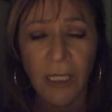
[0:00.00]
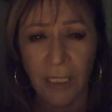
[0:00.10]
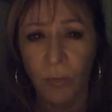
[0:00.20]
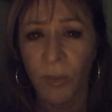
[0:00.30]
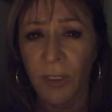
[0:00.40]

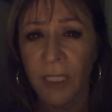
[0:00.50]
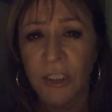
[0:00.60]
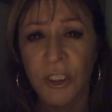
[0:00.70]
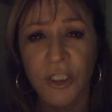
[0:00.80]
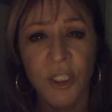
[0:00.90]
in
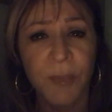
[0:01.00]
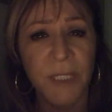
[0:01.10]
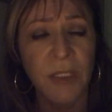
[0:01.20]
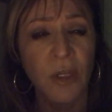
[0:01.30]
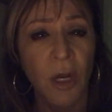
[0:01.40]
relationships,
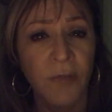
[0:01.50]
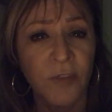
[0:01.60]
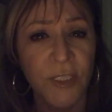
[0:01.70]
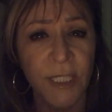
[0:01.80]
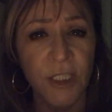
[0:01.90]
in
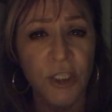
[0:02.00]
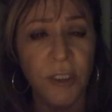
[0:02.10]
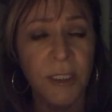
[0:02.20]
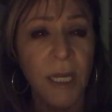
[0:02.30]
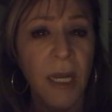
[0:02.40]

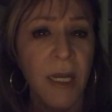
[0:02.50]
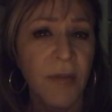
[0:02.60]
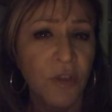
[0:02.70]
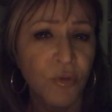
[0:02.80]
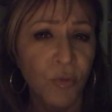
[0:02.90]
conversations,
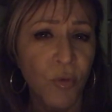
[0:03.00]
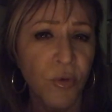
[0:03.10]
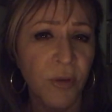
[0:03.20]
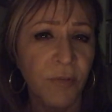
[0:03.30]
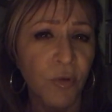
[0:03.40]
in the
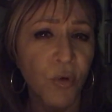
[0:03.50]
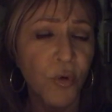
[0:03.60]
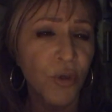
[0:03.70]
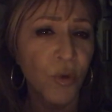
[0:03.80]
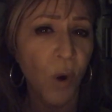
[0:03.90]
truth of
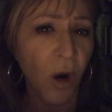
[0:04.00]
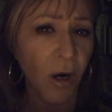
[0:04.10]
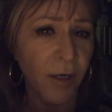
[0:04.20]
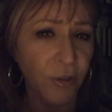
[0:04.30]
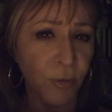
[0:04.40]
who you
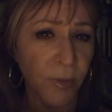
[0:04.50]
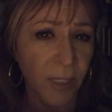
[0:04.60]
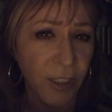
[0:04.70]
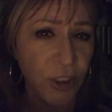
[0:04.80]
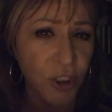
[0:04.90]
are and your
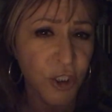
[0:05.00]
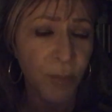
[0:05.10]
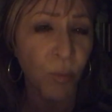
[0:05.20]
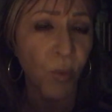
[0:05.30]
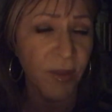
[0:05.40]

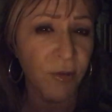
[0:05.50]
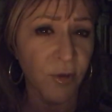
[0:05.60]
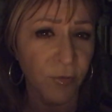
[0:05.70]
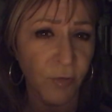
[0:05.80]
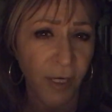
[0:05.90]
relationship with
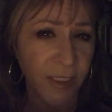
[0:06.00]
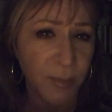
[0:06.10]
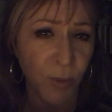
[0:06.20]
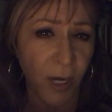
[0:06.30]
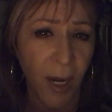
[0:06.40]
your friends,
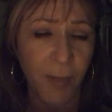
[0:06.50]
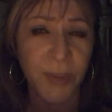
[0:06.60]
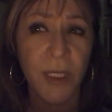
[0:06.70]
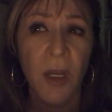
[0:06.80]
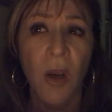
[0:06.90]
perhaps?